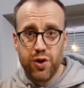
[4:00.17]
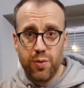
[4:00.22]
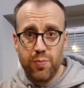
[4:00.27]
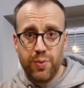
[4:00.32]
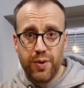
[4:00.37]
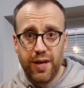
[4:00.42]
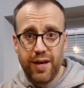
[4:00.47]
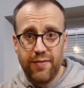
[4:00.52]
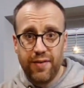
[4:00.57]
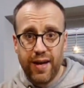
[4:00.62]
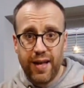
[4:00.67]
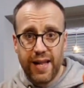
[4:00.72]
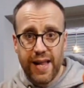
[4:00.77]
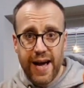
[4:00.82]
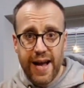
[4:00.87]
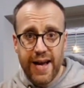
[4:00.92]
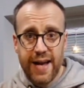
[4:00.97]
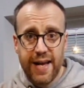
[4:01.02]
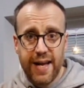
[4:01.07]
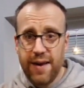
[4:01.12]
up, give it a
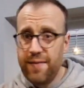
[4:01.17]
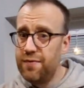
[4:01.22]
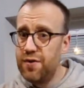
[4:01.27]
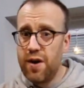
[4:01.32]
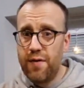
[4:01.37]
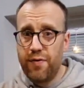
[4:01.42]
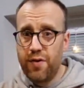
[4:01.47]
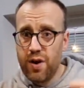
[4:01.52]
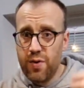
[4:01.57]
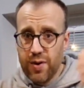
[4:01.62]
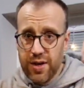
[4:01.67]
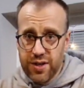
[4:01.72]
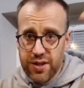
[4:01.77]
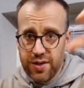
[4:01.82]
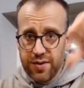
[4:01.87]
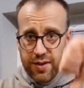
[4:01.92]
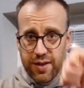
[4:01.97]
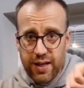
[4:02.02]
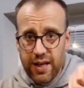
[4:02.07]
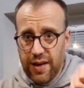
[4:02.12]
like. If not for any
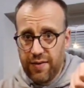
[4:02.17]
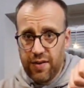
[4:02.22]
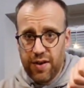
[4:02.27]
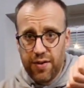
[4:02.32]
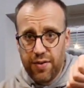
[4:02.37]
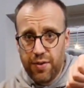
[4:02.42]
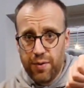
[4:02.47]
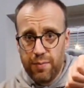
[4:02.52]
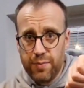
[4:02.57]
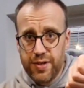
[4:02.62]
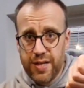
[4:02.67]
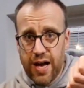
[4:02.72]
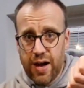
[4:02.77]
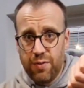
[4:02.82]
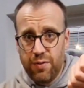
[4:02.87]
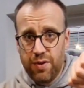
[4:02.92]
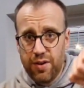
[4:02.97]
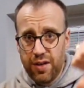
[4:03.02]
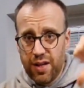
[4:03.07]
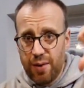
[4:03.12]
reason, give it a thumbs
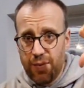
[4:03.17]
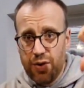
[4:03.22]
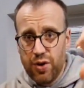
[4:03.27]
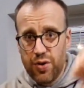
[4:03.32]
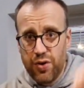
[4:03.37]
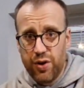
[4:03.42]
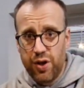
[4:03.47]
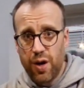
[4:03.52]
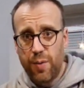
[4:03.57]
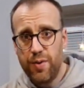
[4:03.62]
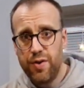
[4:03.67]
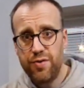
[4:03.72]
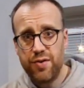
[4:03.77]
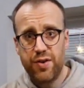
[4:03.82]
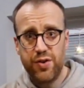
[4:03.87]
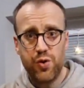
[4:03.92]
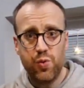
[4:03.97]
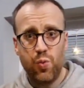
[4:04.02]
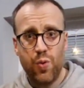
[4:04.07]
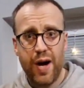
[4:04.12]
down. Let me know in the comment
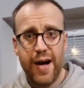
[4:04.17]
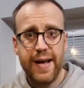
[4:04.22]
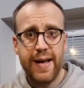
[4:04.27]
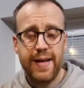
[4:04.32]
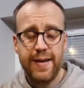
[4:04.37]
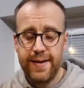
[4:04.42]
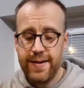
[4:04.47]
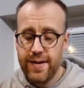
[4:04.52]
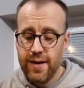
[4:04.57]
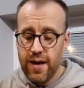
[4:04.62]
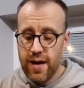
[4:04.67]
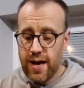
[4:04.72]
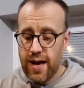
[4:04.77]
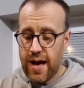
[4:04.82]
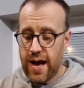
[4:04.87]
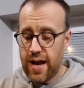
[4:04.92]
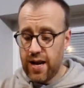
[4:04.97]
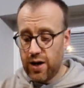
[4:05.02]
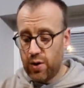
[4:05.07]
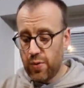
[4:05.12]
section why.
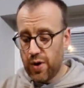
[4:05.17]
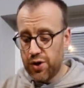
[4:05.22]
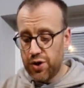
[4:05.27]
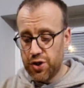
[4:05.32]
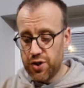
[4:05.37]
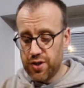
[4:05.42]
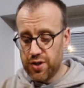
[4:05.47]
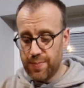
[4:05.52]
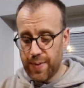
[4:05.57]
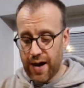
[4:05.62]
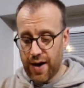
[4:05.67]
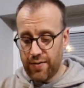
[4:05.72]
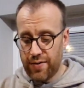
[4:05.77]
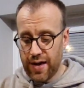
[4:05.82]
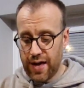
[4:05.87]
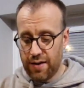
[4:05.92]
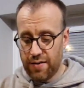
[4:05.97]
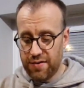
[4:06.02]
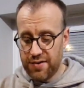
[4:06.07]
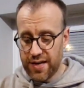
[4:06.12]
Any questions about the
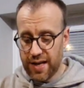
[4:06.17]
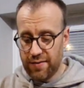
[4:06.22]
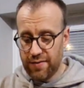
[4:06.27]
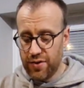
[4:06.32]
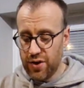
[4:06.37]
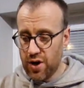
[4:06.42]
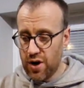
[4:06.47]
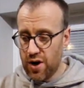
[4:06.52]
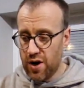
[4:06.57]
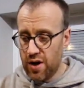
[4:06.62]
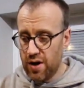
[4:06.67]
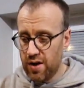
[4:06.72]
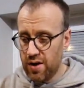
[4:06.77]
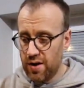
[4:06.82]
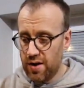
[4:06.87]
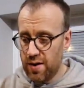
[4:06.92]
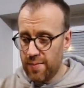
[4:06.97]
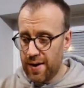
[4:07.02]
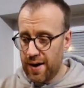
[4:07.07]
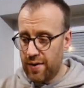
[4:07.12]
El Salvador,
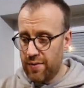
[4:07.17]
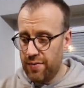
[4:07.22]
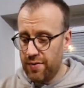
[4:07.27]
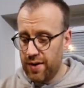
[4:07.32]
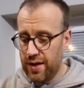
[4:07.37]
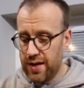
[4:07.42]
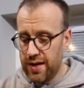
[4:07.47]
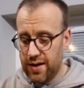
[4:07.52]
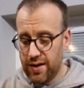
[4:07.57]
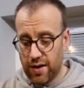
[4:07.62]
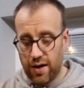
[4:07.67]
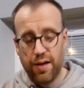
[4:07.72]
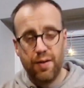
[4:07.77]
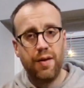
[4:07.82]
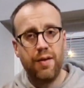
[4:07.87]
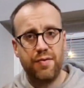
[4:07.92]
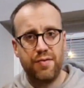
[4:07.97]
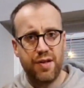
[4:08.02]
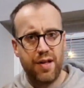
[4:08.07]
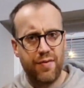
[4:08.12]
about the
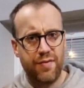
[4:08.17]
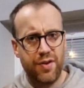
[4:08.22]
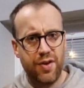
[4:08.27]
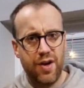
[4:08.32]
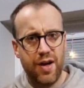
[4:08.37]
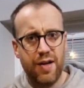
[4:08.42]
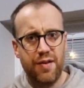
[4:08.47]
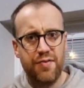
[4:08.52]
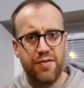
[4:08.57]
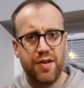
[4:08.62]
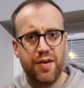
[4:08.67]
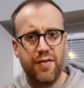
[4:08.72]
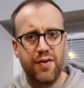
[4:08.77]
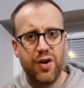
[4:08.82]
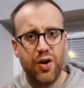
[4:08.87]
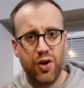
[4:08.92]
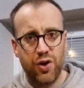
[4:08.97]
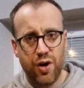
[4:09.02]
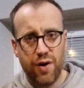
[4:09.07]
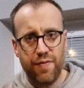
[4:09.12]
El
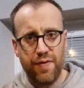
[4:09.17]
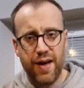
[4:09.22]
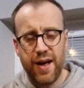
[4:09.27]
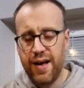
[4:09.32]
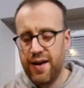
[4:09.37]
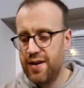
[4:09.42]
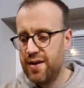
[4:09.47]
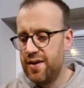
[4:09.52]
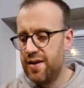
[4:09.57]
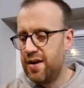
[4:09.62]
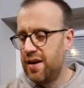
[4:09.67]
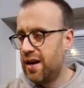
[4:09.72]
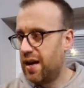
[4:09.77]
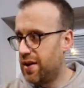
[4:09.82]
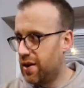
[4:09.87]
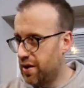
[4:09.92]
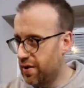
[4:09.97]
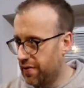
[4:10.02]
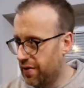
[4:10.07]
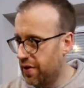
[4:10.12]
Salvador coffee,
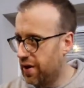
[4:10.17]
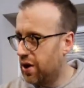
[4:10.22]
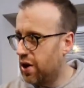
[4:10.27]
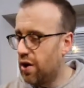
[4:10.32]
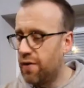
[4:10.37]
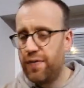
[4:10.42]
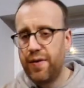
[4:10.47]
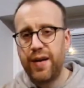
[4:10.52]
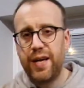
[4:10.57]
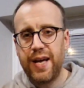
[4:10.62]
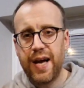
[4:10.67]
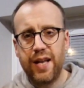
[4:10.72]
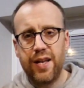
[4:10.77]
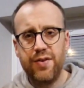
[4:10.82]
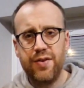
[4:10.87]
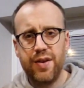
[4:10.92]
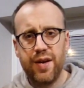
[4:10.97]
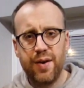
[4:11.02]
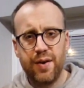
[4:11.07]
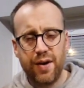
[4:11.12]
the coffee
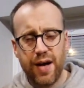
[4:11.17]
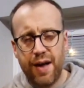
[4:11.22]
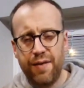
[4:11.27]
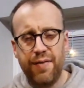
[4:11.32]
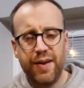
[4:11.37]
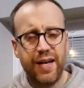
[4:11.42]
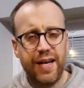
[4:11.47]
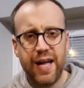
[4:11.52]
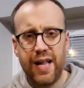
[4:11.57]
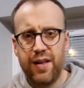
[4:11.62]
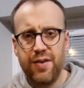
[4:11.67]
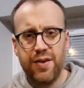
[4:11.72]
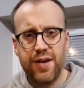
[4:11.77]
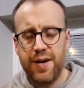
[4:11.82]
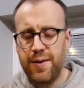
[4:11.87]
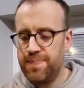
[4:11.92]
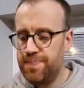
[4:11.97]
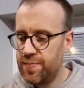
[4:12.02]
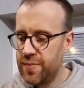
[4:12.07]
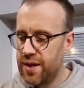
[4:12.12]
calendar, advent calendar,